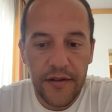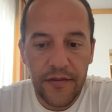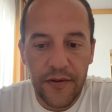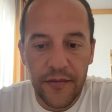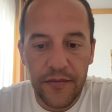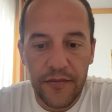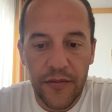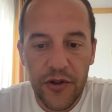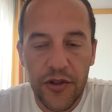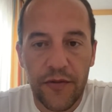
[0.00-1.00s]
from
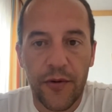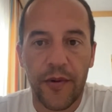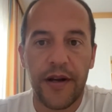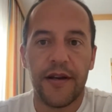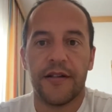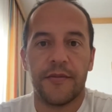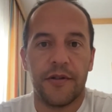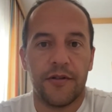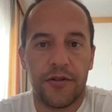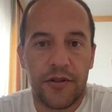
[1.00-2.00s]
most of Ukrainians,
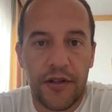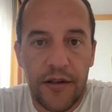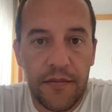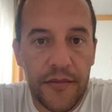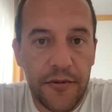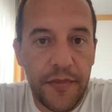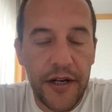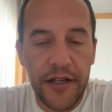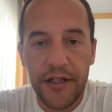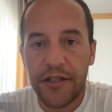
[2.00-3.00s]
because I'm
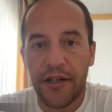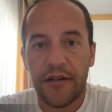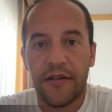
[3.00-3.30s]
Spanish.